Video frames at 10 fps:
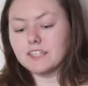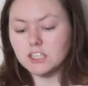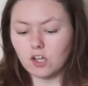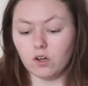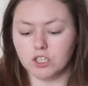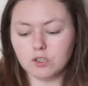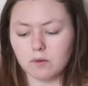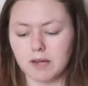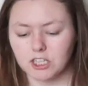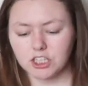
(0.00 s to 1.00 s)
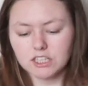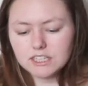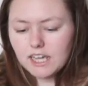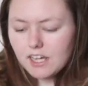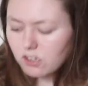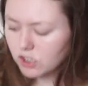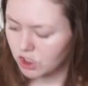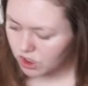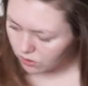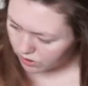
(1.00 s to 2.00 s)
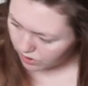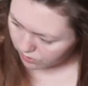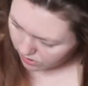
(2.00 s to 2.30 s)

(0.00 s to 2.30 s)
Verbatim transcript: is also a matching set. I'll show you